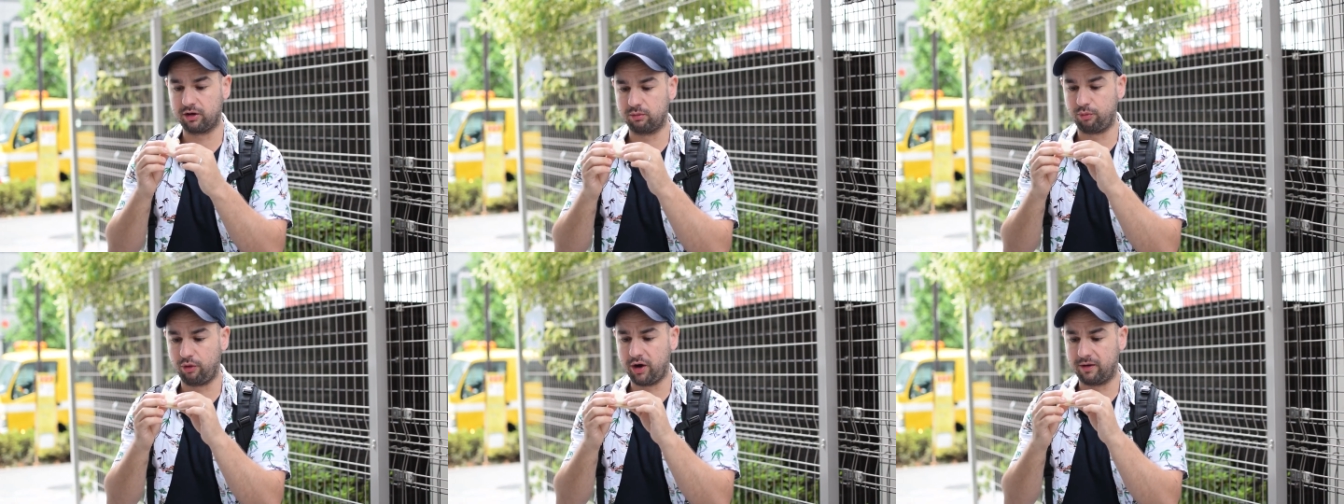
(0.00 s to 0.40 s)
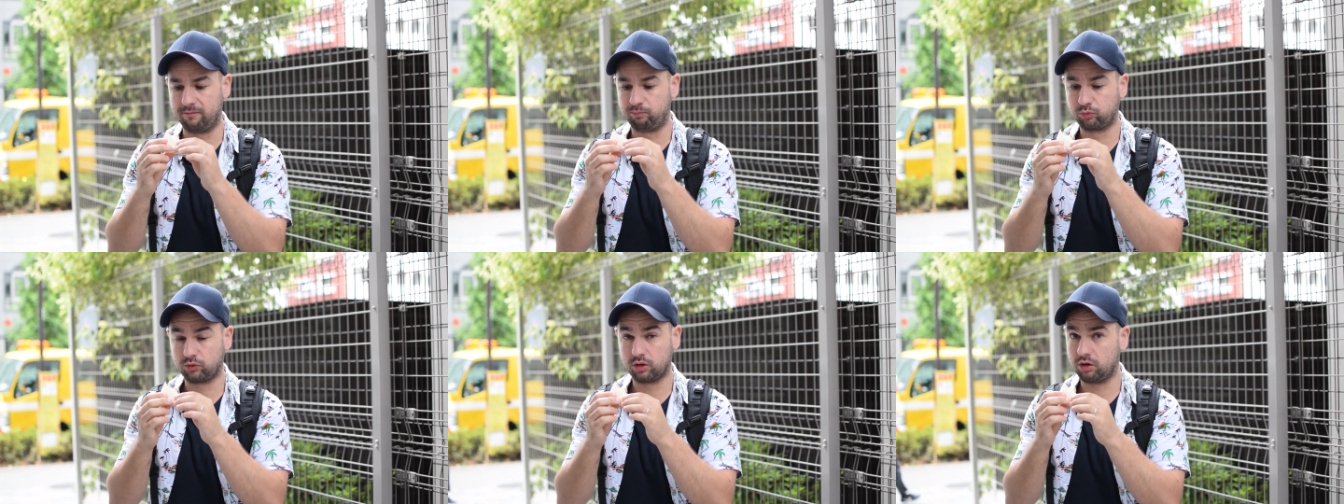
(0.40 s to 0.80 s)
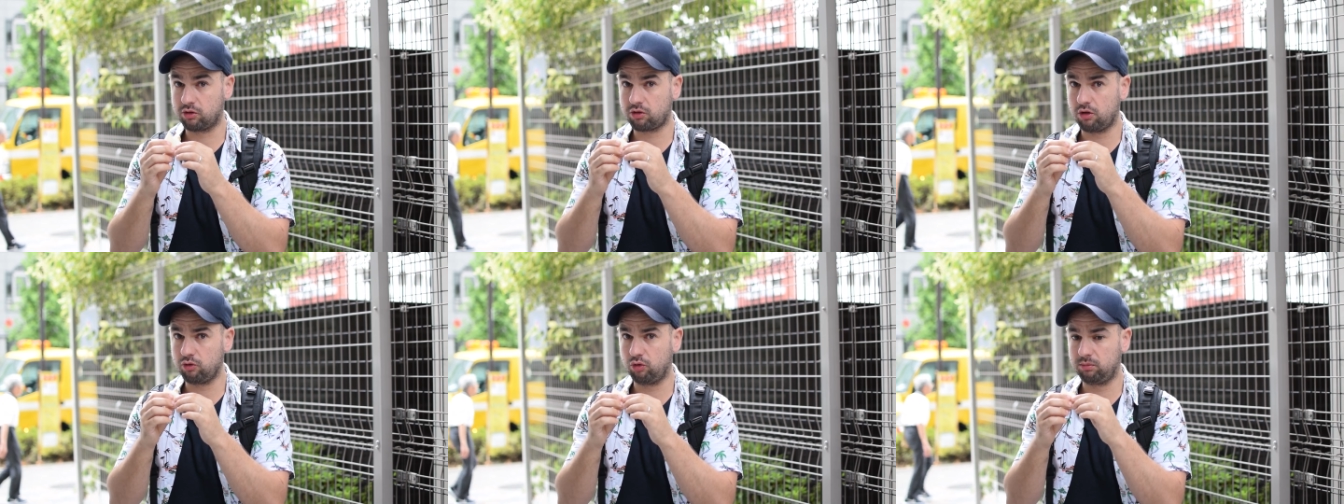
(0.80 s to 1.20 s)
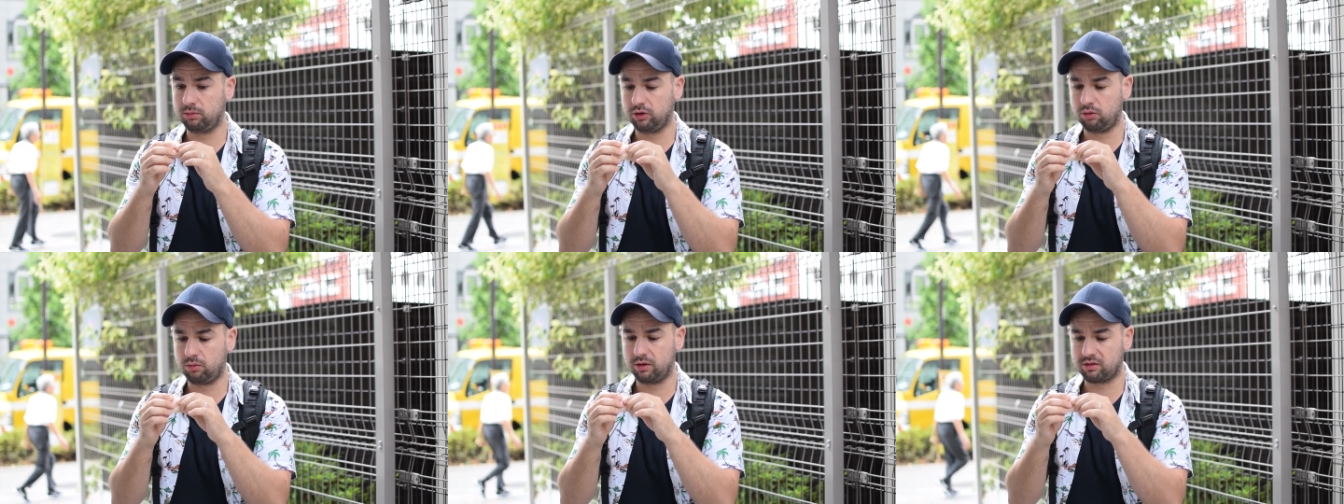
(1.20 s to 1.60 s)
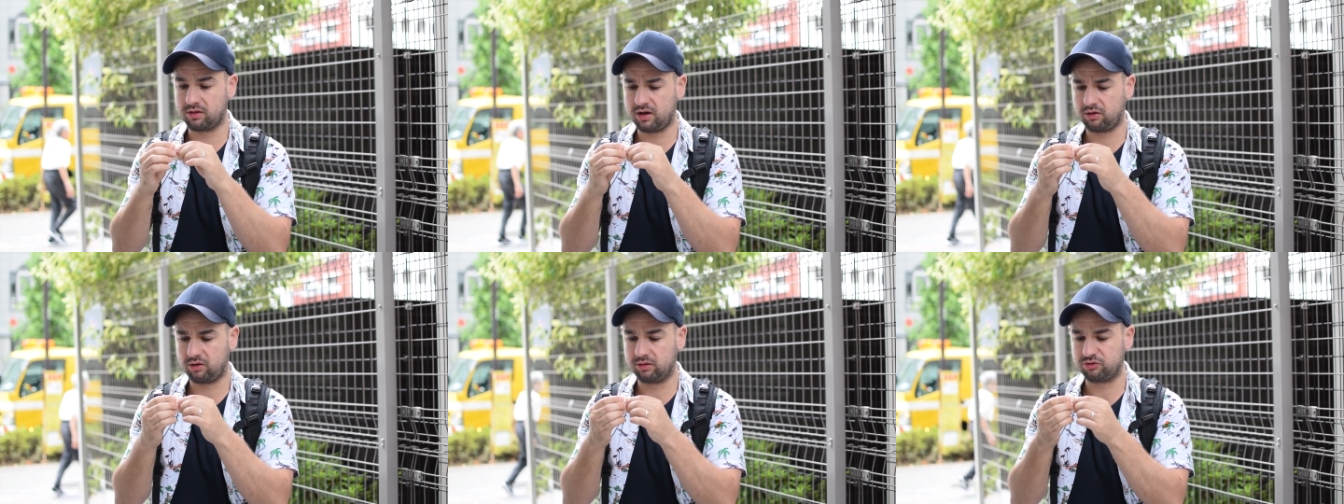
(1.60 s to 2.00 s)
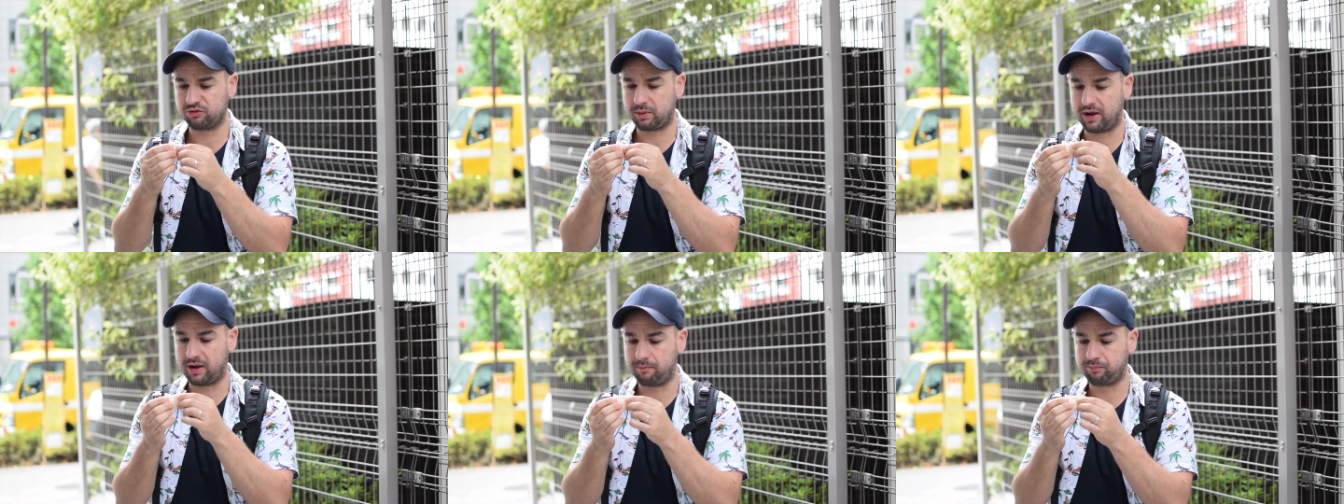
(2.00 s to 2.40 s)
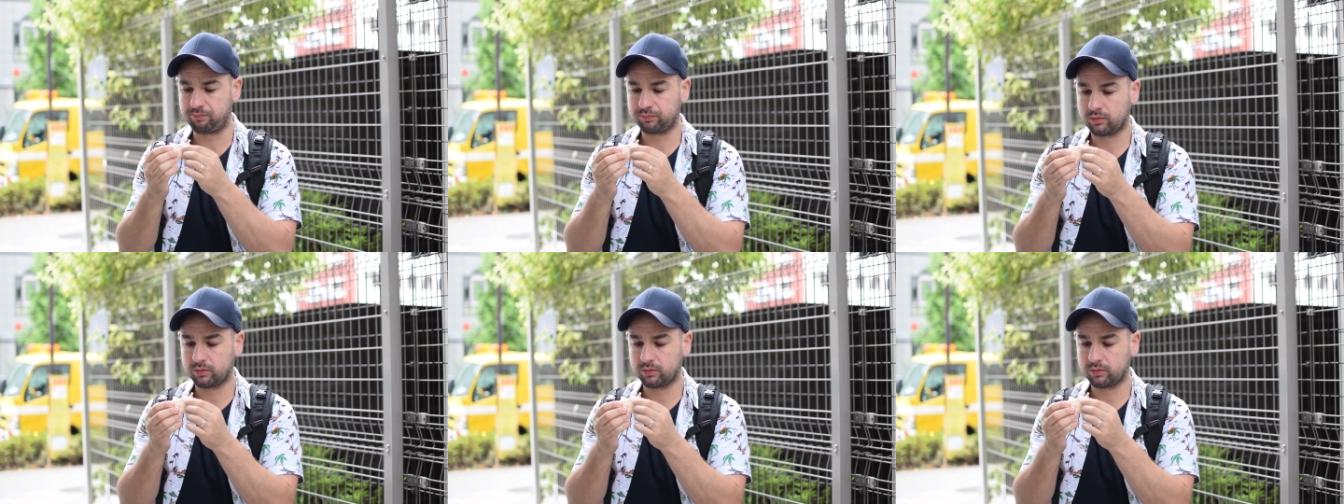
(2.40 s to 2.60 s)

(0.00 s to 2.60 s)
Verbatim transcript: the bread. It's not normally always done in Japan.